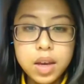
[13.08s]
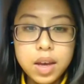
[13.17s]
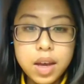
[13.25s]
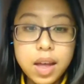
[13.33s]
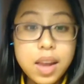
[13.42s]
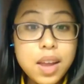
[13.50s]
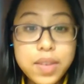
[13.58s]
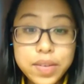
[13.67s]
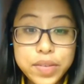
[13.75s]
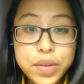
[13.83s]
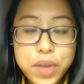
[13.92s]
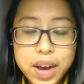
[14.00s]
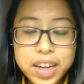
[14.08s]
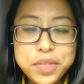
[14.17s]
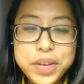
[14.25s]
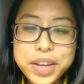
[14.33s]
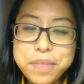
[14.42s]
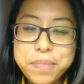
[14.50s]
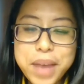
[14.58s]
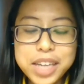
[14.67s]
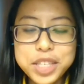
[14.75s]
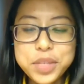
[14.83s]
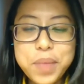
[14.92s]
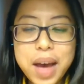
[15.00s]
Hello, everyone. Welcome
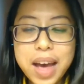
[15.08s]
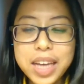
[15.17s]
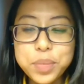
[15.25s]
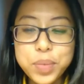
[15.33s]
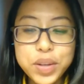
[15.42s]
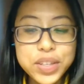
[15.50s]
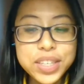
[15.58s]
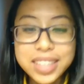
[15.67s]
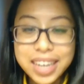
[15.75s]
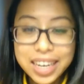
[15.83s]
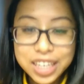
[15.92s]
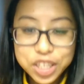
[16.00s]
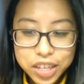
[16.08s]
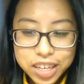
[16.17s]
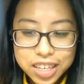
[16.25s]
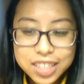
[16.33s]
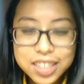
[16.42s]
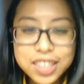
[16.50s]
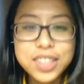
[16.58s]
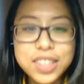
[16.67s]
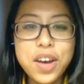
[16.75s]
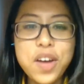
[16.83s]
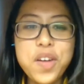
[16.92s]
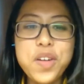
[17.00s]
back to my presentation.
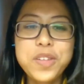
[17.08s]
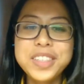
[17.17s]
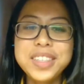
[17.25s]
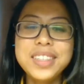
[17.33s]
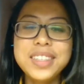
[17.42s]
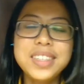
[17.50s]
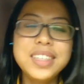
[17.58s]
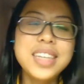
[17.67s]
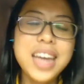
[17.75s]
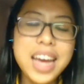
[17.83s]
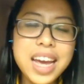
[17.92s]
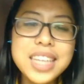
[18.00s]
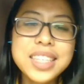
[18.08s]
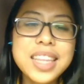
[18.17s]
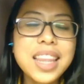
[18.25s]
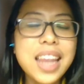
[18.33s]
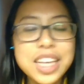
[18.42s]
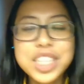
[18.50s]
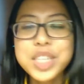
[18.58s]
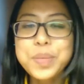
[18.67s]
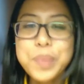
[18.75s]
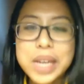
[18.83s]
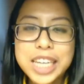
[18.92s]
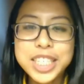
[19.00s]
So, today is the last
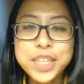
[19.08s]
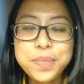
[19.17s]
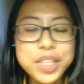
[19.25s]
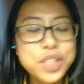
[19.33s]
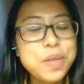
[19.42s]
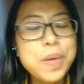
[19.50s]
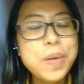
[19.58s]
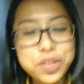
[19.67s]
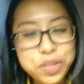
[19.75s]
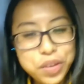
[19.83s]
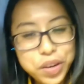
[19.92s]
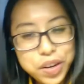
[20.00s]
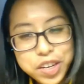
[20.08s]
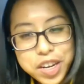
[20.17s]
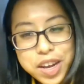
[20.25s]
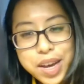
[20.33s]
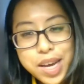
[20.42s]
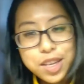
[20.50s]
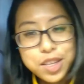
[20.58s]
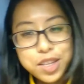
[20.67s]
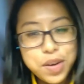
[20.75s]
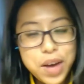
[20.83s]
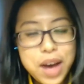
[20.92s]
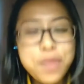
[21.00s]
speech of this semester.
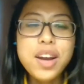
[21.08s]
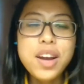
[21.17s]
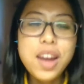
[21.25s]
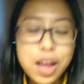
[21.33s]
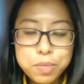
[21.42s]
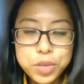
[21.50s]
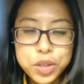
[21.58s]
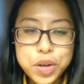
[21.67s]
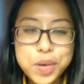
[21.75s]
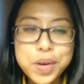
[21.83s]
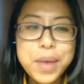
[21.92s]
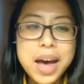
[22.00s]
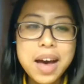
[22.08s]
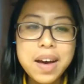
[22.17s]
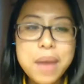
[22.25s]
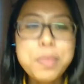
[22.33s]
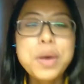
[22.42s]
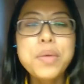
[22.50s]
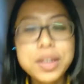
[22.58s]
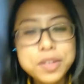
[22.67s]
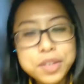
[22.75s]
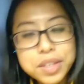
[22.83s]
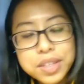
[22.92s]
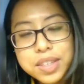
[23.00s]
So, I would love to talk about Emma
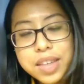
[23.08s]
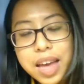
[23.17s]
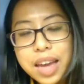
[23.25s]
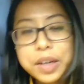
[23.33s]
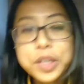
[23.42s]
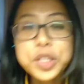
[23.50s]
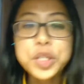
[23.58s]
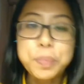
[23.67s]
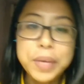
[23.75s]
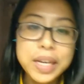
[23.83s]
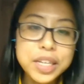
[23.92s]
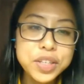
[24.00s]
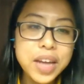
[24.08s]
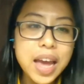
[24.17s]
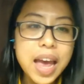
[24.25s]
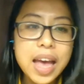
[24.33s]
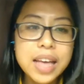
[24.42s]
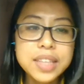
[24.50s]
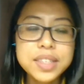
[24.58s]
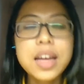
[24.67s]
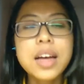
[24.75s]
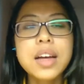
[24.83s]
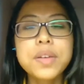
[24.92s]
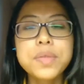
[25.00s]
Watson's and her speech as
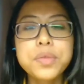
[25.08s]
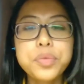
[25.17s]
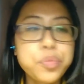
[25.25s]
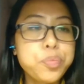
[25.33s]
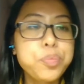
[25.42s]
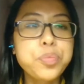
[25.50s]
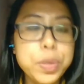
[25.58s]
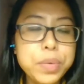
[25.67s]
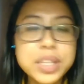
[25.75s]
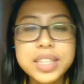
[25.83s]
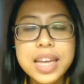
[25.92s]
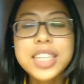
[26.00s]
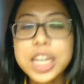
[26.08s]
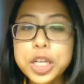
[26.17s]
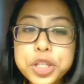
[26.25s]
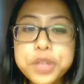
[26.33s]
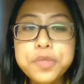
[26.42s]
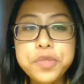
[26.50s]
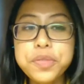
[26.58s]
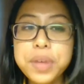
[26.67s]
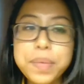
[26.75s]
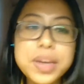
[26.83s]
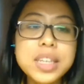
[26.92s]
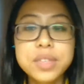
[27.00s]
a representation for
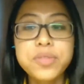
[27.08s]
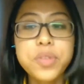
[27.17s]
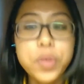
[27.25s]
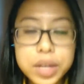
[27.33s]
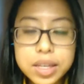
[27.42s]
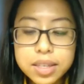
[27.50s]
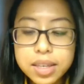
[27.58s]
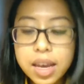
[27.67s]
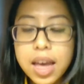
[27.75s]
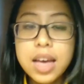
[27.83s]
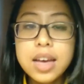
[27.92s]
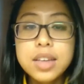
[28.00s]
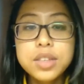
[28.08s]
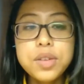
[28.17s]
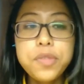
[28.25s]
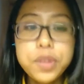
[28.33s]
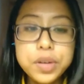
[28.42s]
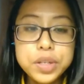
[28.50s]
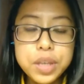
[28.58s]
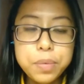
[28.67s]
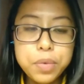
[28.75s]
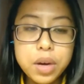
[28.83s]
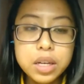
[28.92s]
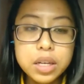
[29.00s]
feminist voice. So, first, I
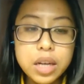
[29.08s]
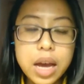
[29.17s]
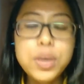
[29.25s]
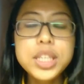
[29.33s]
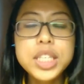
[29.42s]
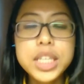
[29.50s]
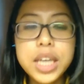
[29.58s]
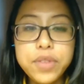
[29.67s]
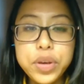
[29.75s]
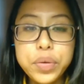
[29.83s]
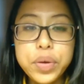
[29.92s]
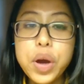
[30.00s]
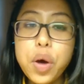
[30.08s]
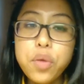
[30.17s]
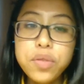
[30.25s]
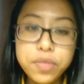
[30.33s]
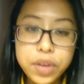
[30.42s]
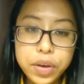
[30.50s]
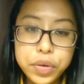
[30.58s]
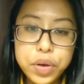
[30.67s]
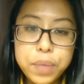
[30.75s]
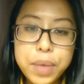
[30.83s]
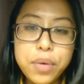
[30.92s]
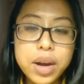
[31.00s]
want to give you an overview
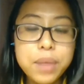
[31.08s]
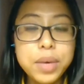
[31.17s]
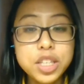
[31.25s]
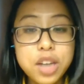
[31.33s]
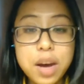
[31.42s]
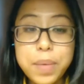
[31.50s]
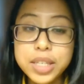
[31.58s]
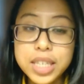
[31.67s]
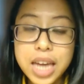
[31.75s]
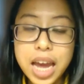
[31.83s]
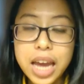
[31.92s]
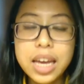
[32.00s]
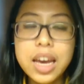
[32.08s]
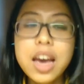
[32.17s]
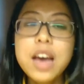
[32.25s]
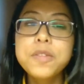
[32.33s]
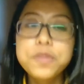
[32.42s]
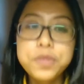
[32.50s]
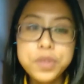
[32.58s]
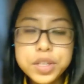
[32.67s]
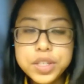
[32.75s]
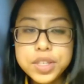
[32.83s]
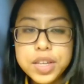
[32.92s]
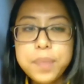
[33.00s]
about what I'm going to talk about today.
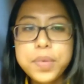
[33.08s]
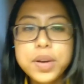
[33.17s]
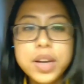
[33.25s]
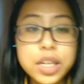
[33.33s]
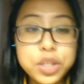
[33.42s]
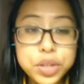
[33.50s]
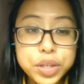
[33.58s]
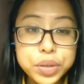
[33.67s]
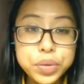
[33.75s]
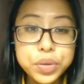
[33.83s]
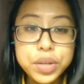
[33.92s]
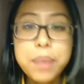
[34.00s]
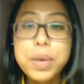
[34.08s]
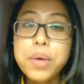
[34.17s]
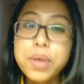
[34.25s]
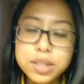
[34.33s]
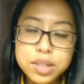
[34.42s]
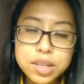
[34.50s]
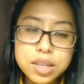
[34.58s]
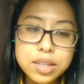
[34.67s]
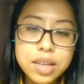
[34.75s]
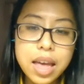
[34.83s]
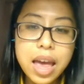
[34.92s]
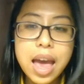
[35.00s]
First, I'm going to introduce Emma
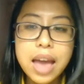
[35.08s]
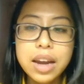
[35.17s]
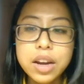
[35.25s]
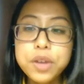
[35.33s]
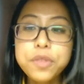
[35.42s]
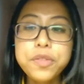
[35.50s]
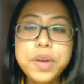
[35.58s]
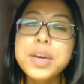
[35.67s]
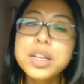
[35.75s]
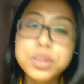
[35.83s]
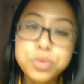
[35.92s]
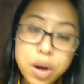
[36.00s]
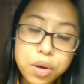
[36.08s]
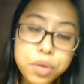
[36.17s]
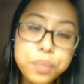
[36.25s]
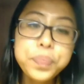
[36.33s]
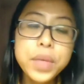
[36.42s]
Watson's and her feminist role.